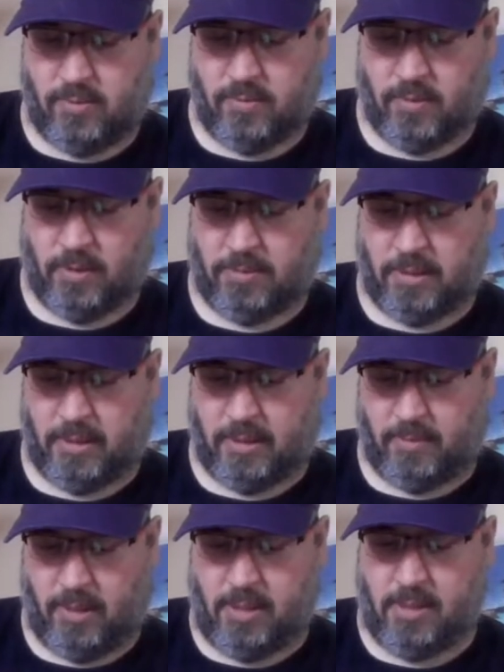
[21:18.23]
well,
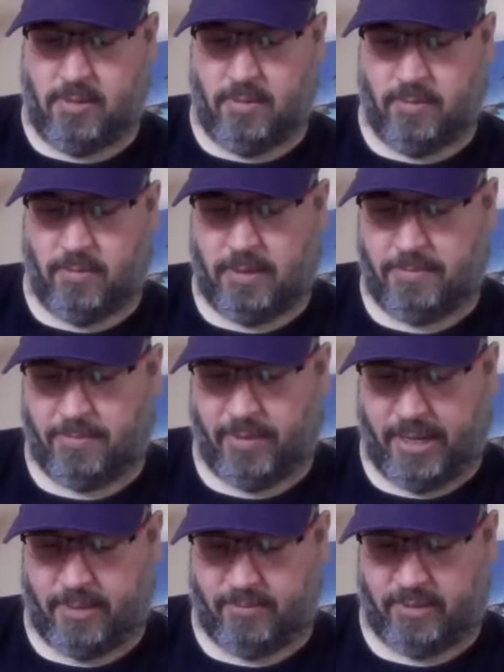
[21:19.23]
we
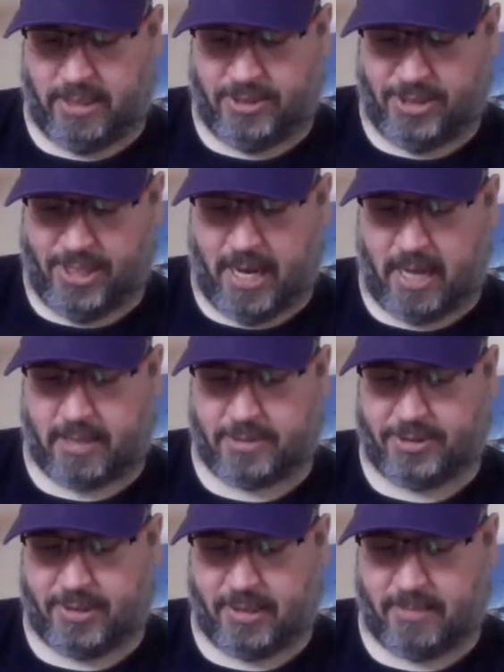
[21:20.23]
bring DJ
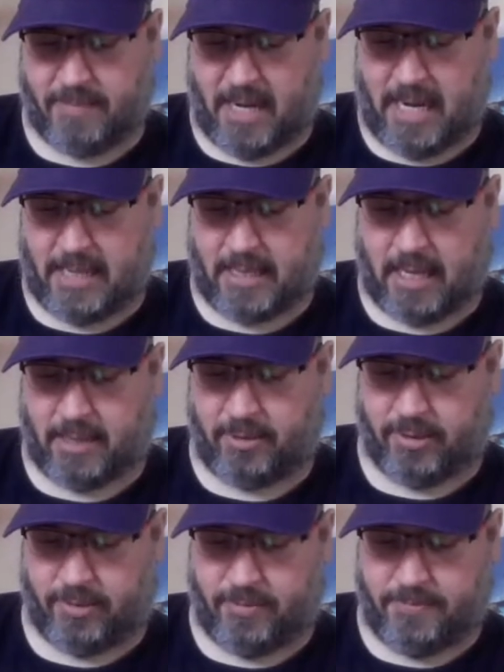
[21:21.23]
Agustin back. I
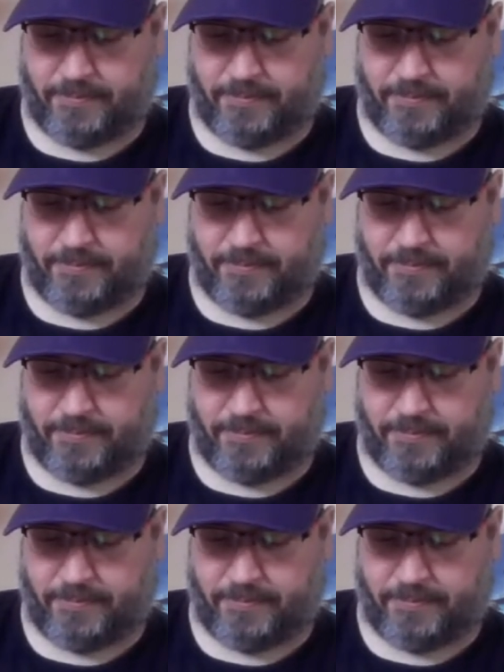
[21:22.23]
don't know.